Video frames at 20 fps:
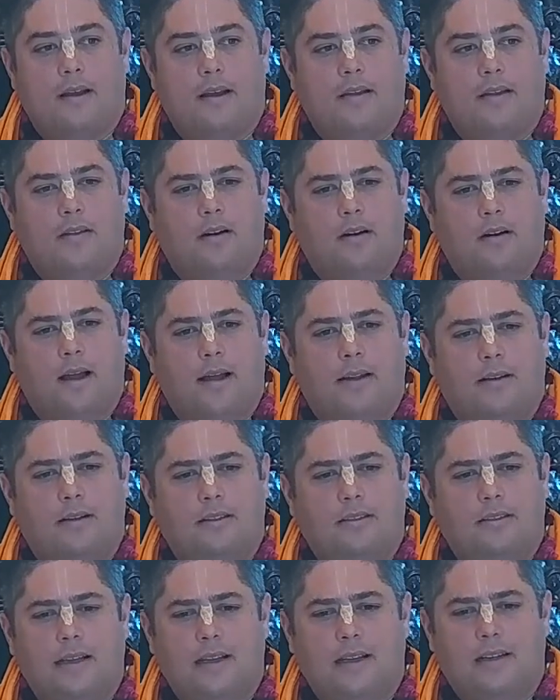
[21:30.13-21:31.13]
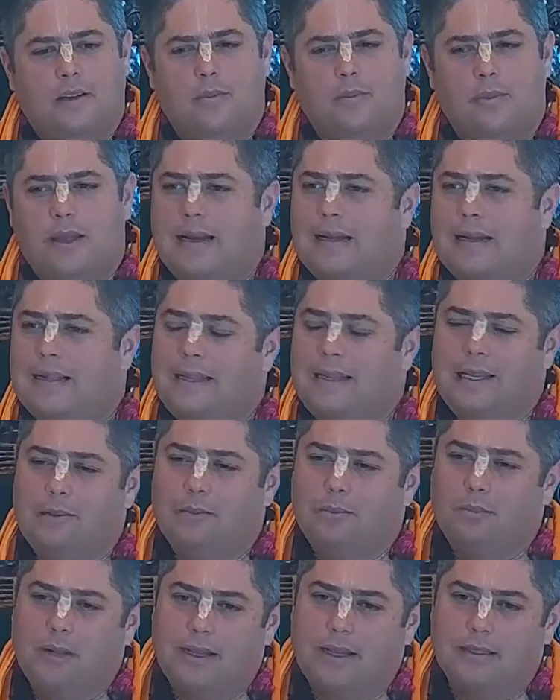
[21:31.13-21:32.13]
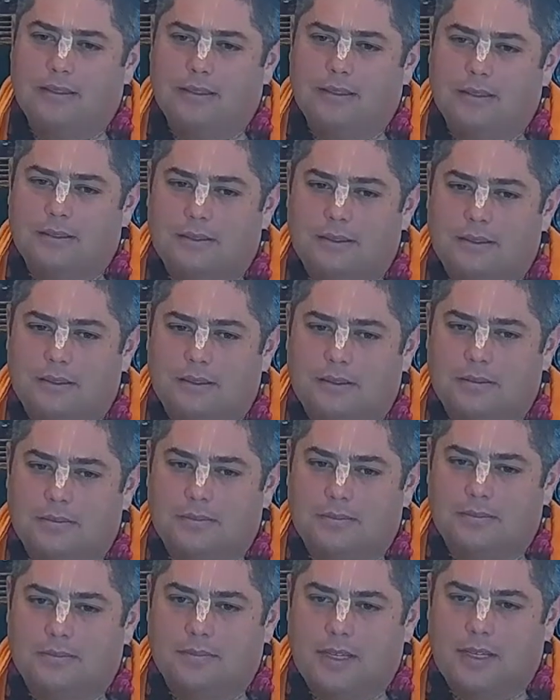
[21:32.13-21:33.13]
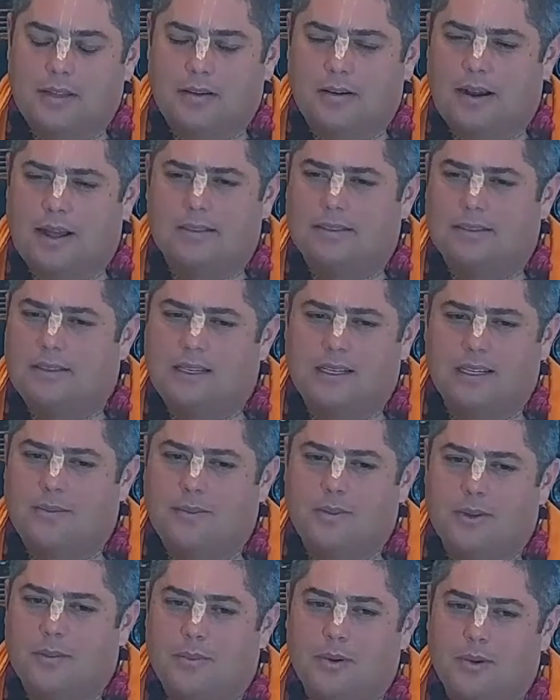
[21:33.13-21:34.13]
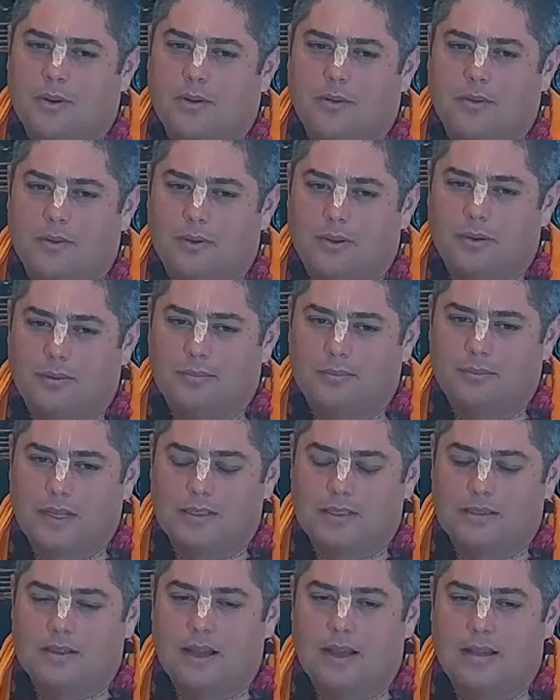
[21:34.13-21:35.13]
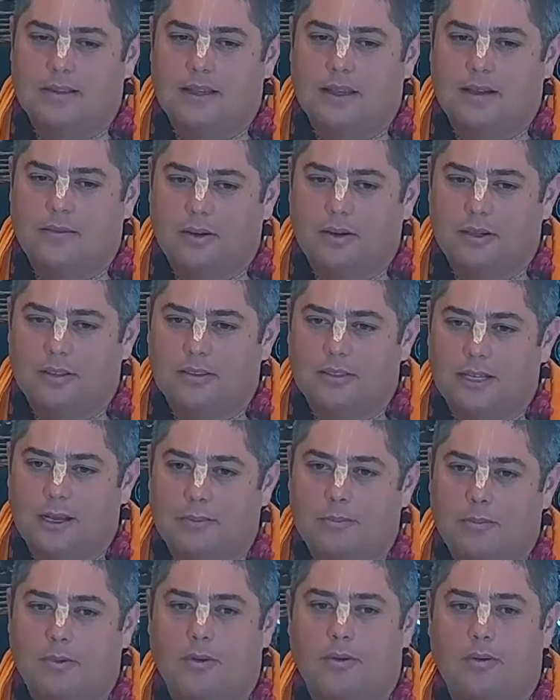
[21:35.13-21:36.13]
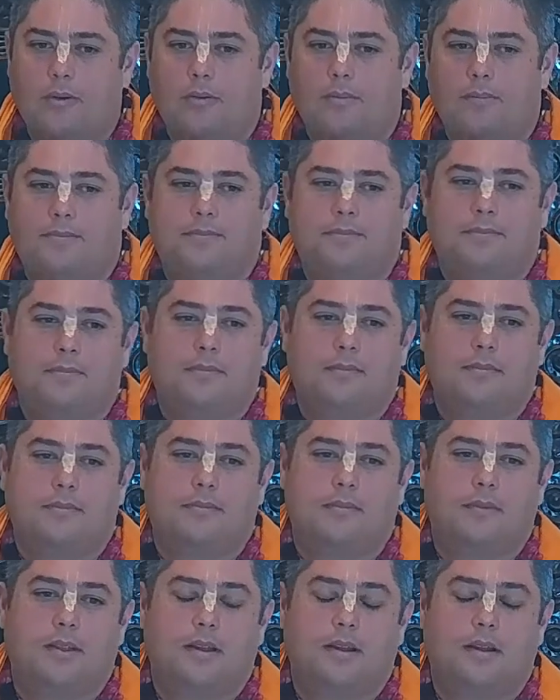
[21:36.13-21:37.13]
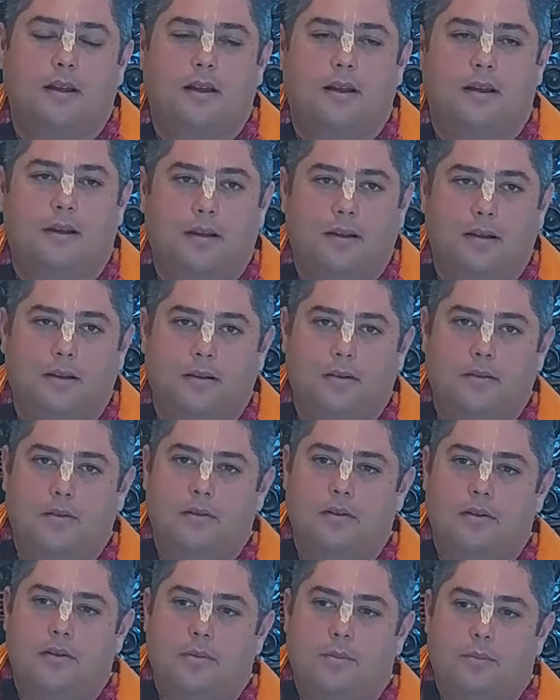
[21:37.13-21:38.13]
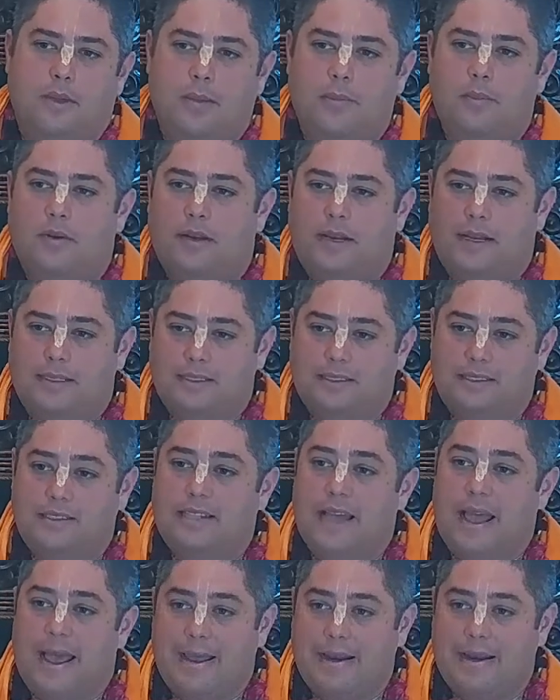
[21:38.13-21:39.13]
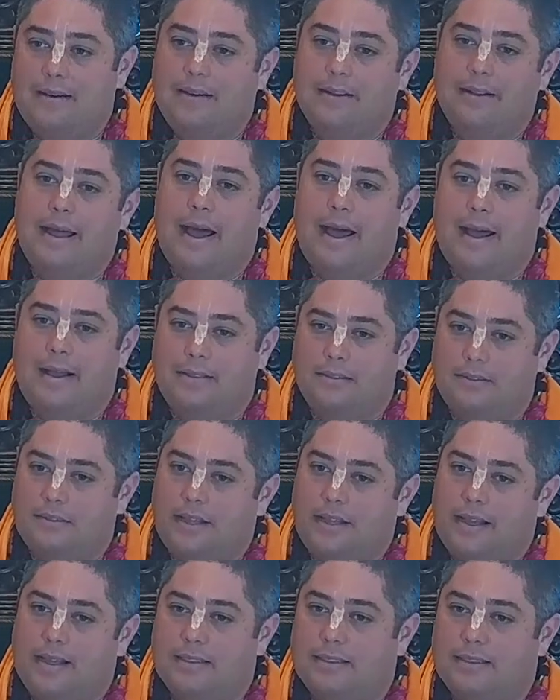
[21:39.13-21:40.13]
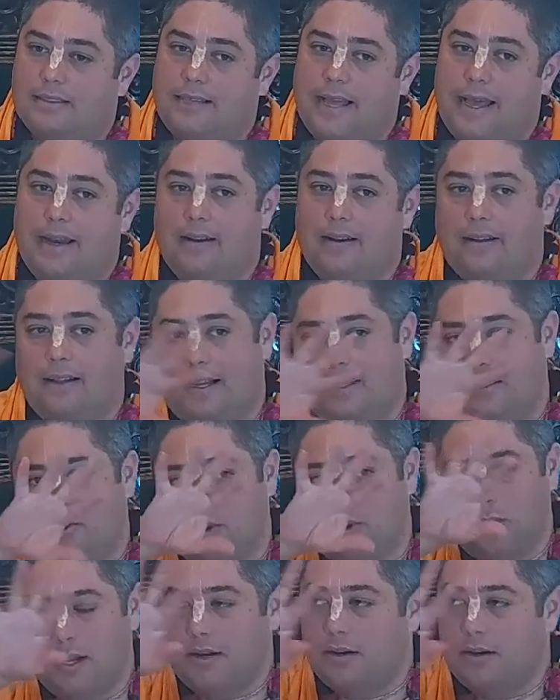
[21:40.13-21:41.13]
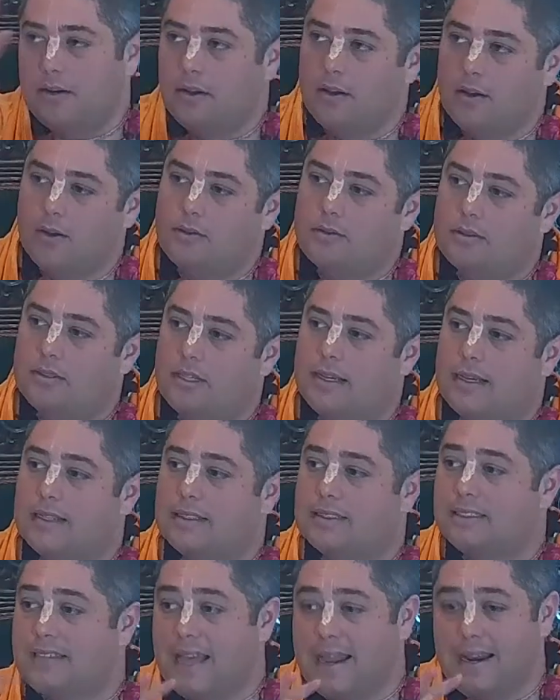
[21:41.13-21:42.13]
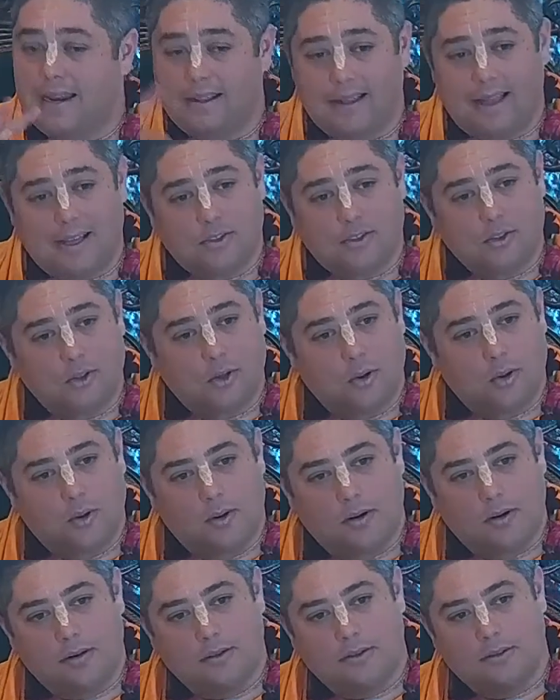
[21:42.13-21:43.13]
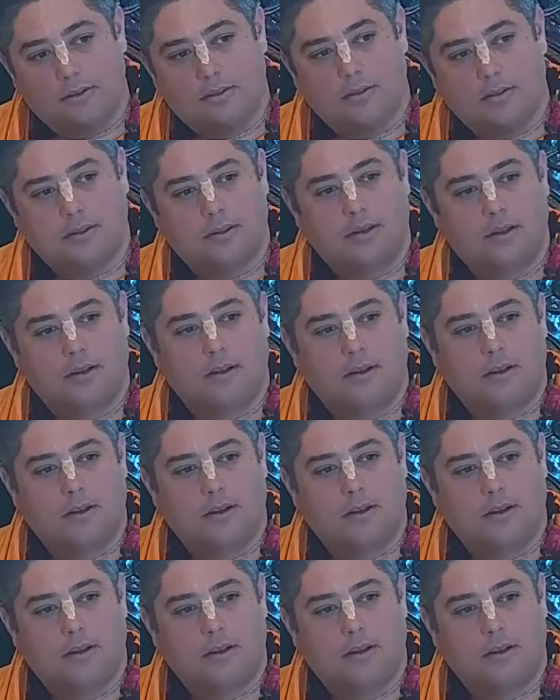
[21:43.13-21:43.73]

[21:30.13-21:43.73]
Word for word: And they're not seen to be in clean places. And they're not seen to be beautiful. It's not that, for example, uh, people get stained glass. They get stained glass windows. They get stained glass doors.